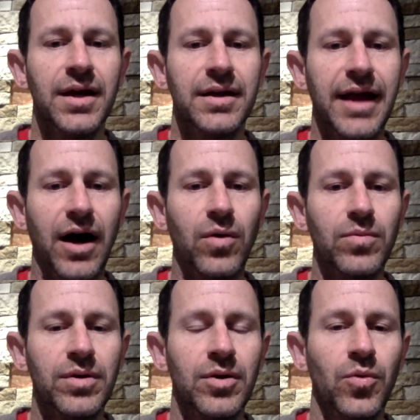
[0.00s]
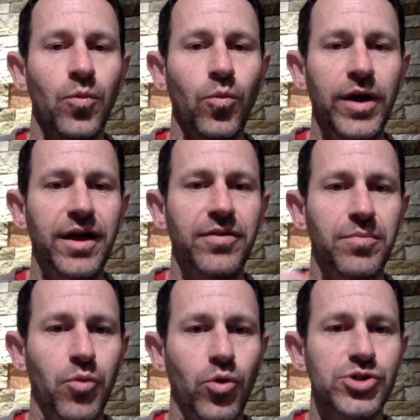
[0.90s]
Now, with
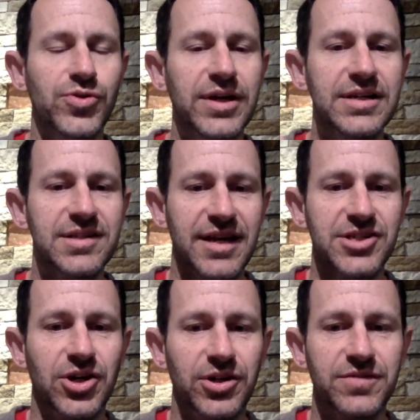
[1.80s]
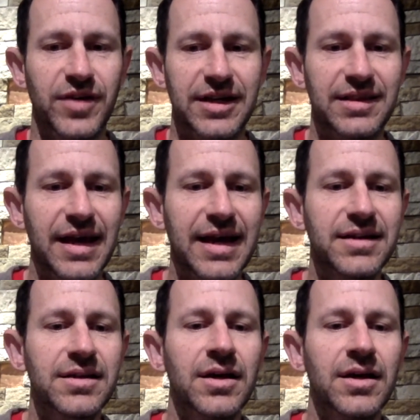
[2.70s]
more trees, less cultivated land,